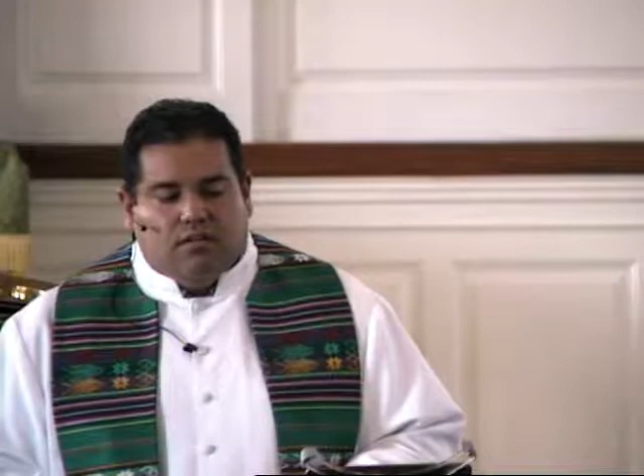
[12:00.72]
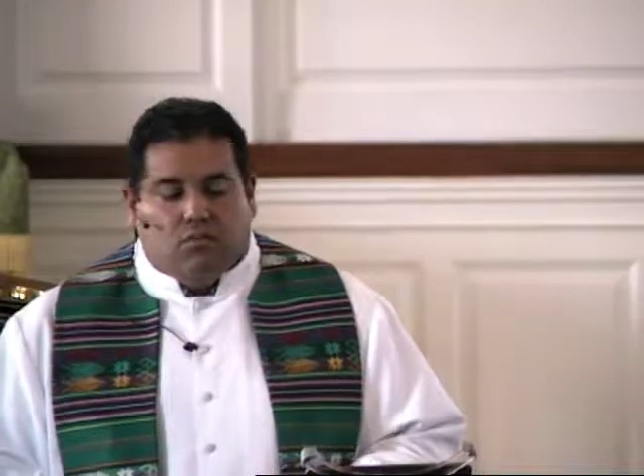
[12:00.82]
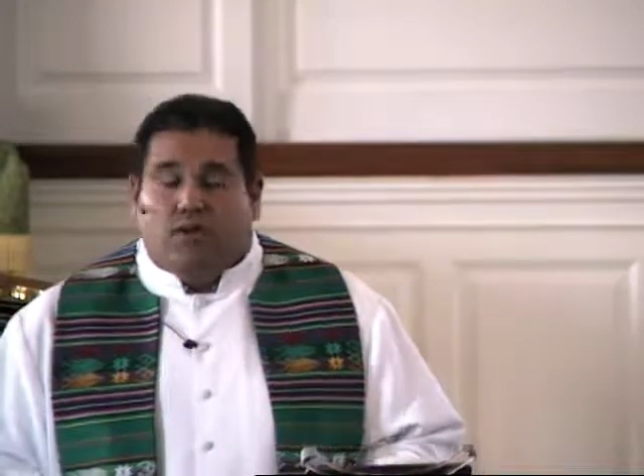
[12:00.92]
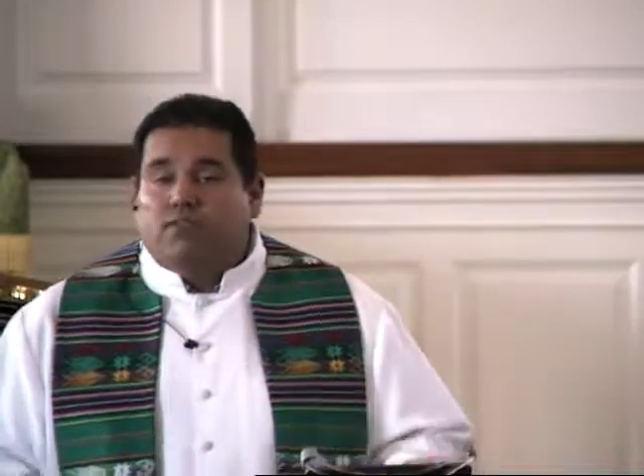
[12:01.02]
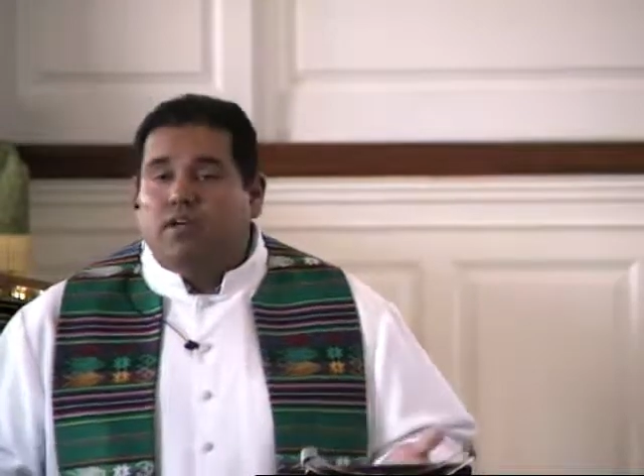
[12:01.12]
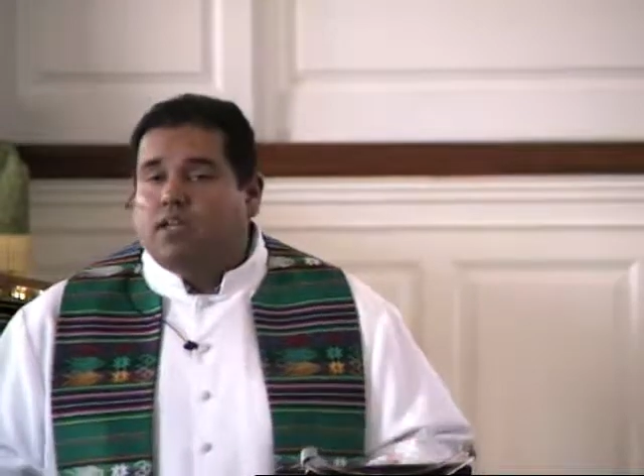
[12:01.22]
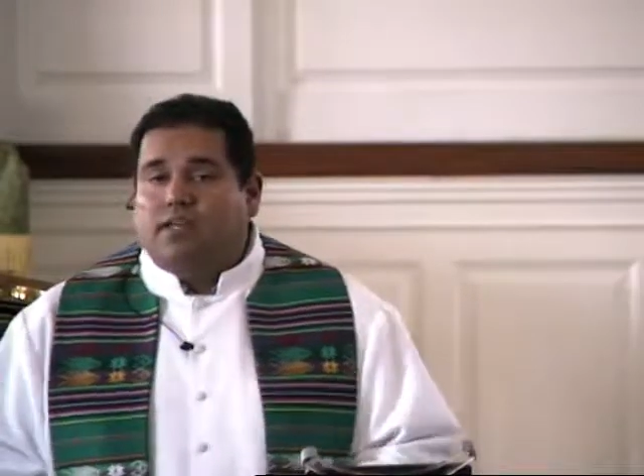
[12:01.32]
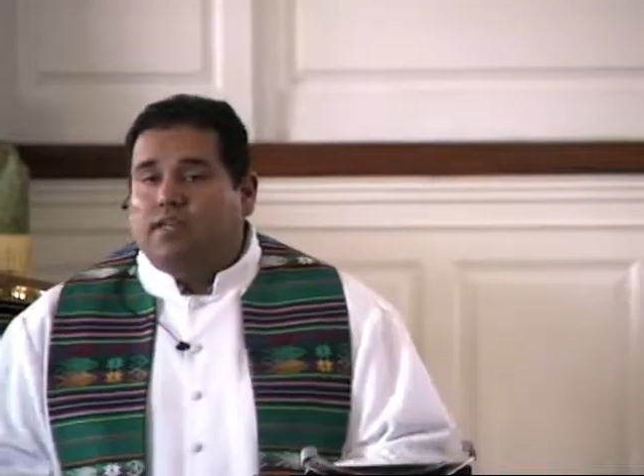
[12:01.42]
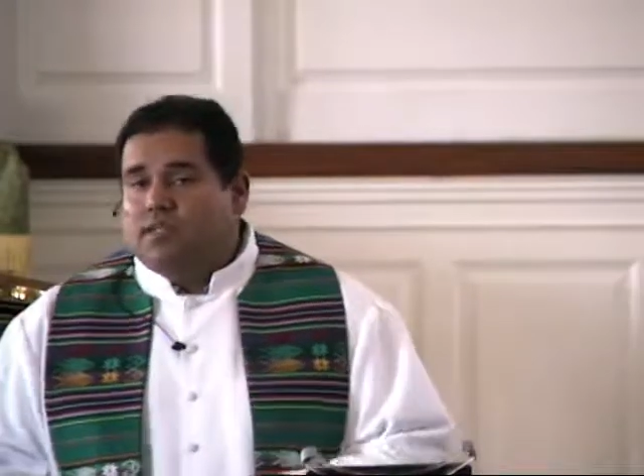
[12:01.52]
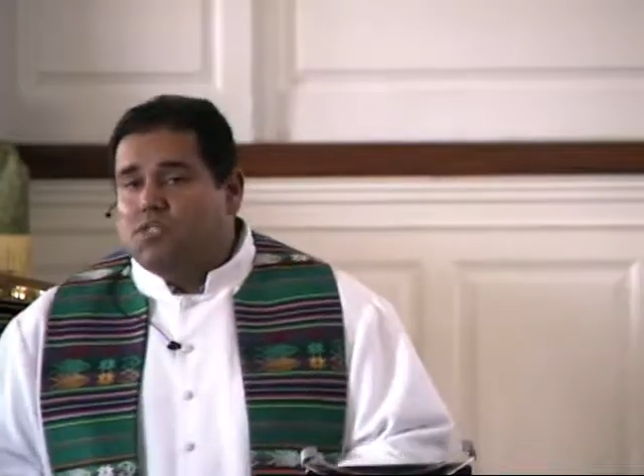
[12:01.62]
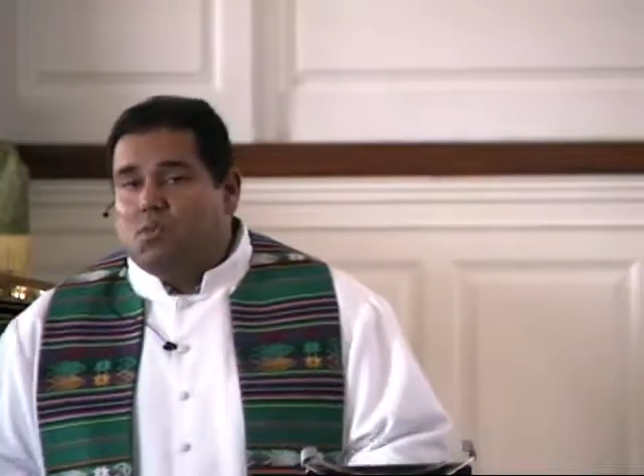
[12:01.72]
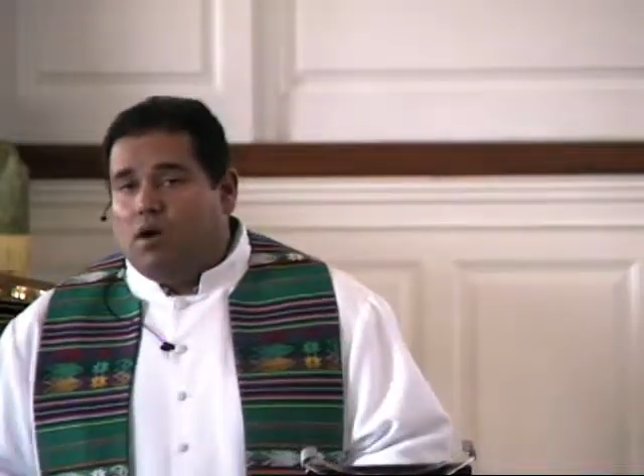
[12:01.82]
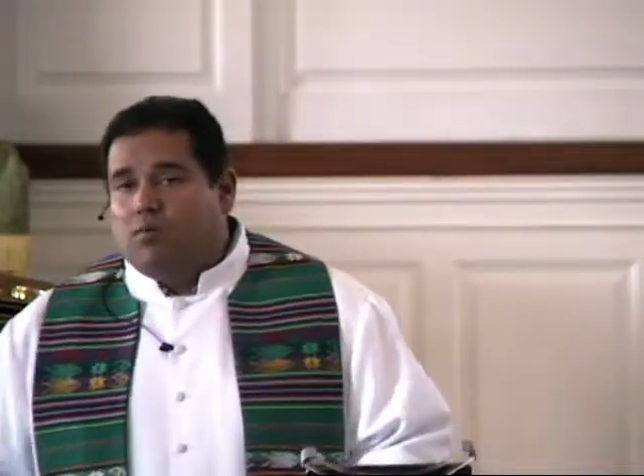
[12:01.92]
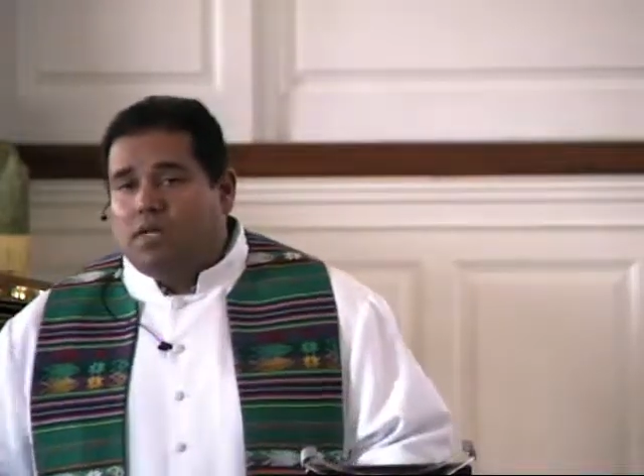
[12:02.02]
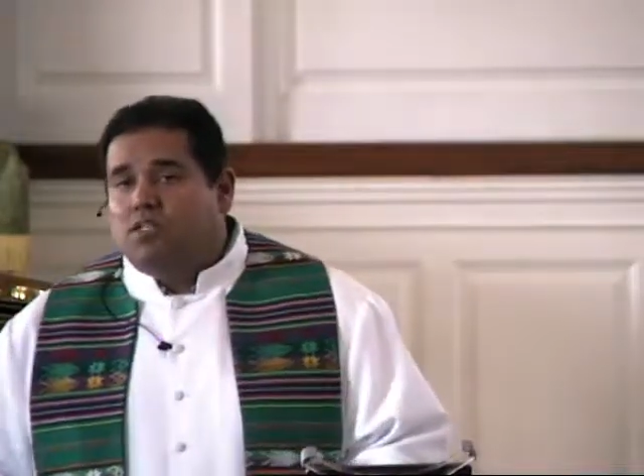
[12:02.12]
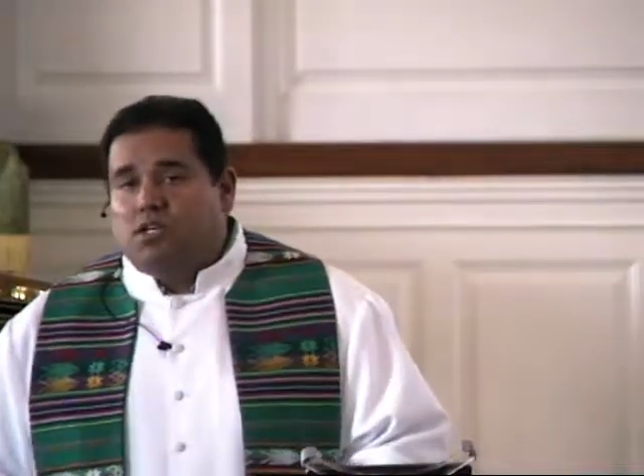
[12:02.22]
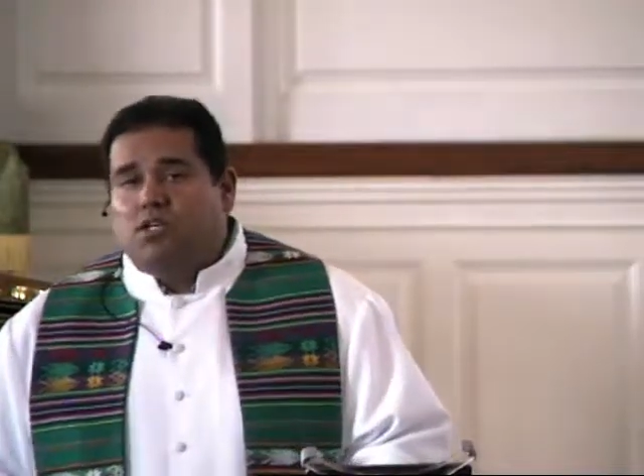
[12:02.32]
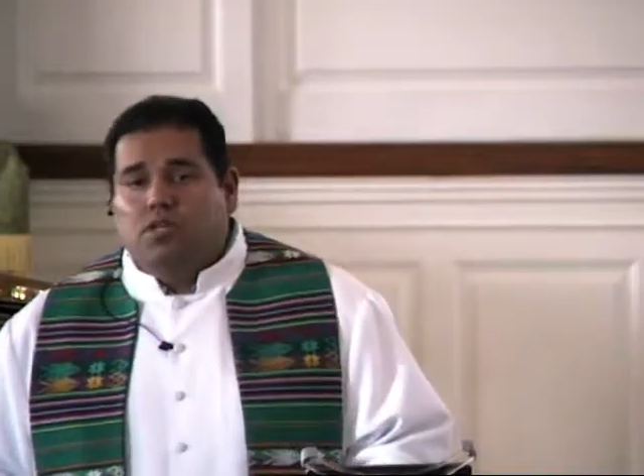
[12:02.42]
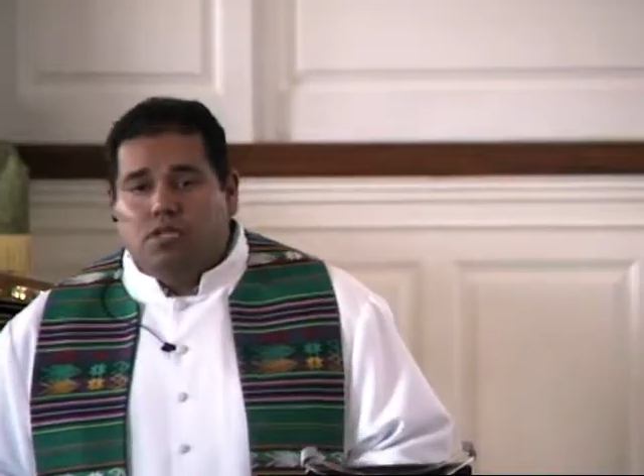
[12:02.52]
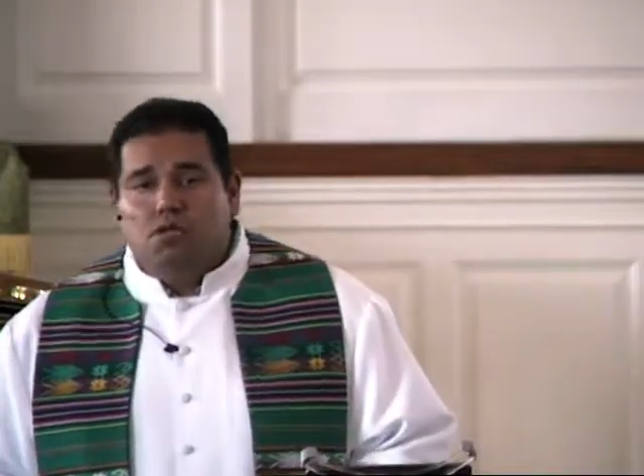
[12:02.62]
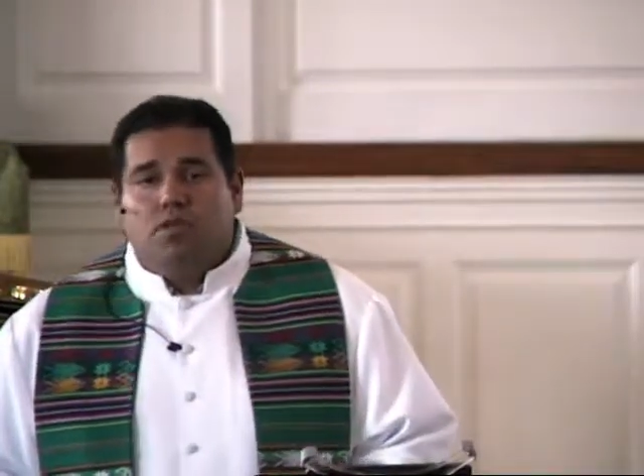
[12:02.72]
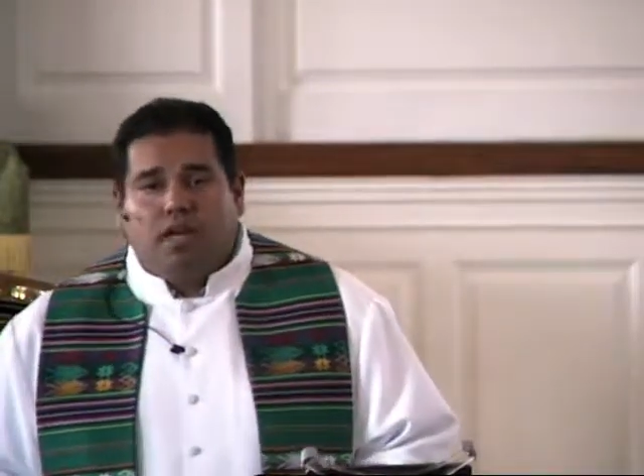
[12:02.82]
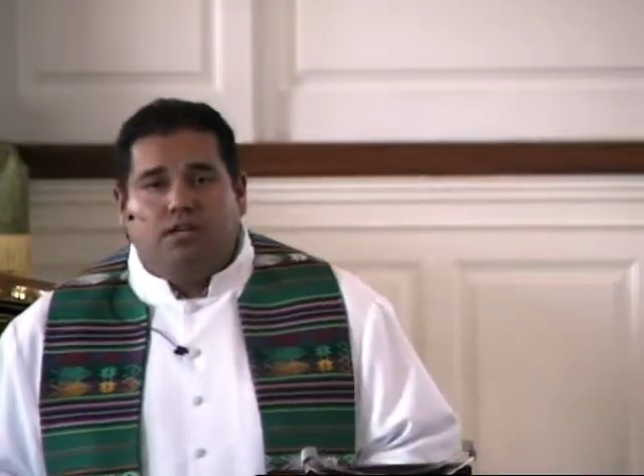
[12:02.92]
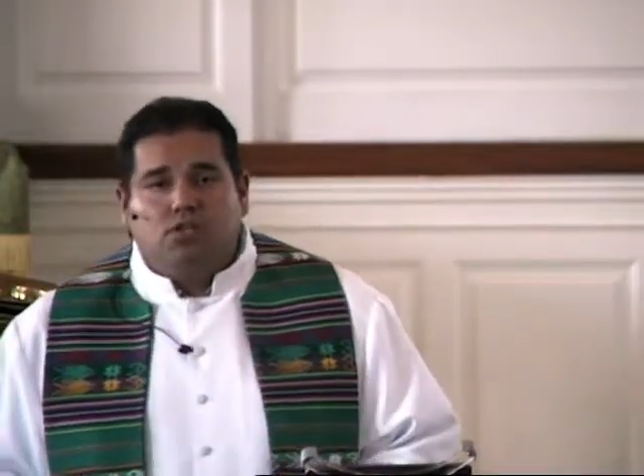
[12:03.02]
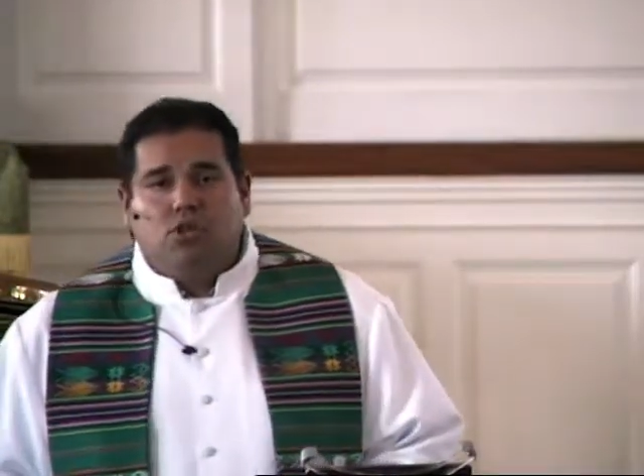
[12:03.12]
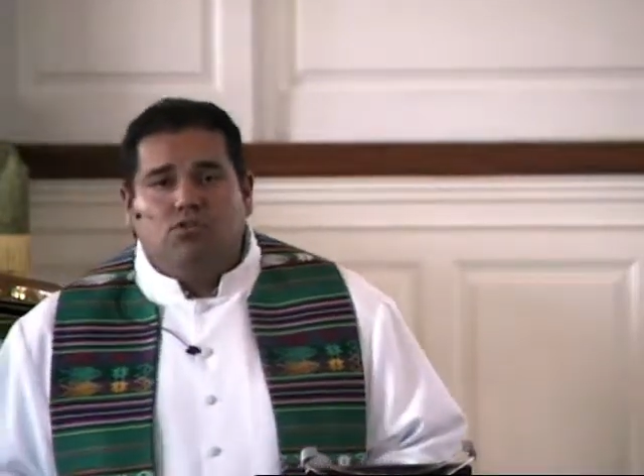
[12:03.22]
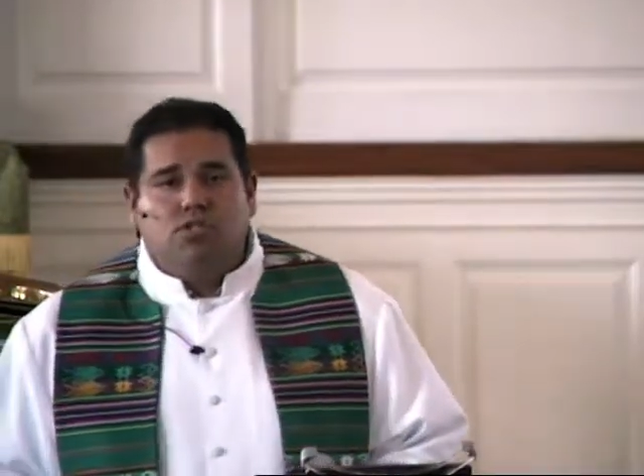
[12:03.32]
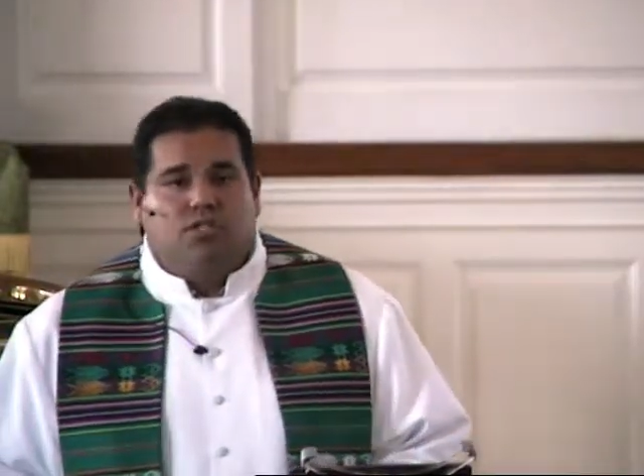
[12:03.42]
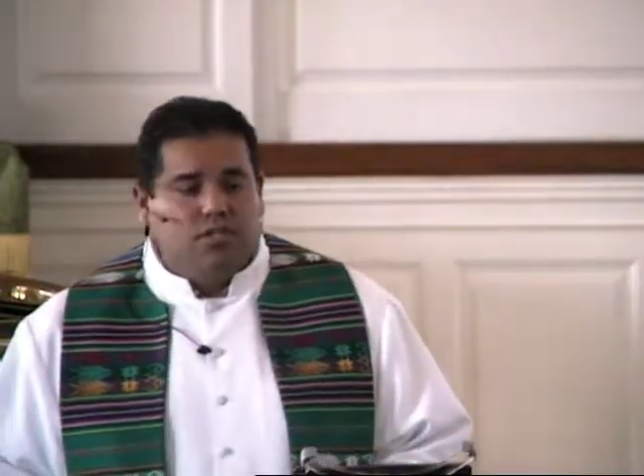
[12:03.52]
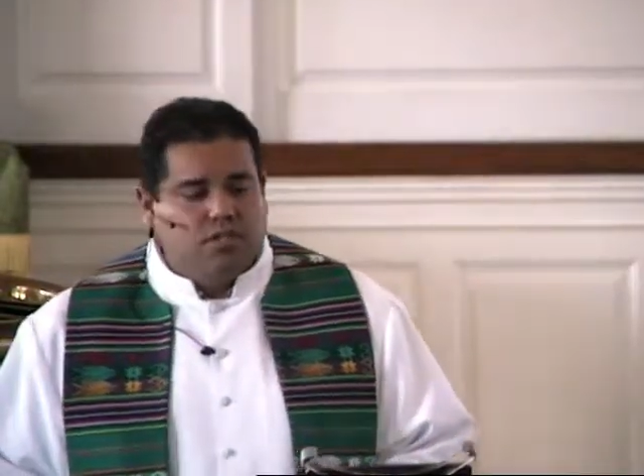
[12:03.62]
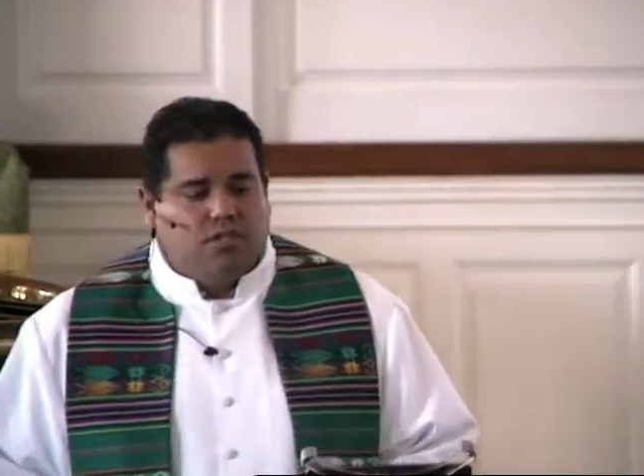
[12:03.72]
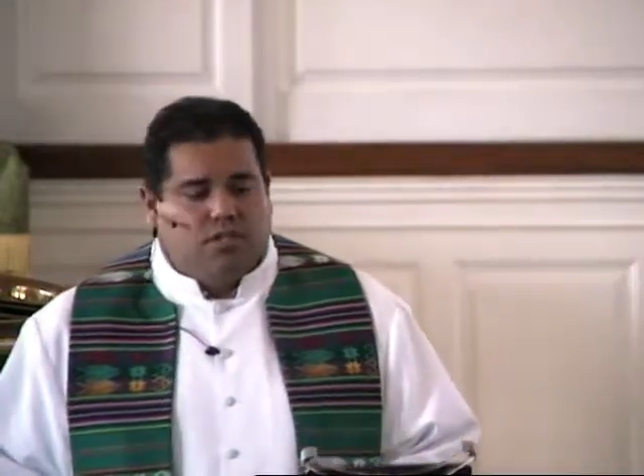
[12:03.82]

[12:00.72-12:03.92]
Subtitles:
Quite frankly, I think that's why we continue to do that in churches.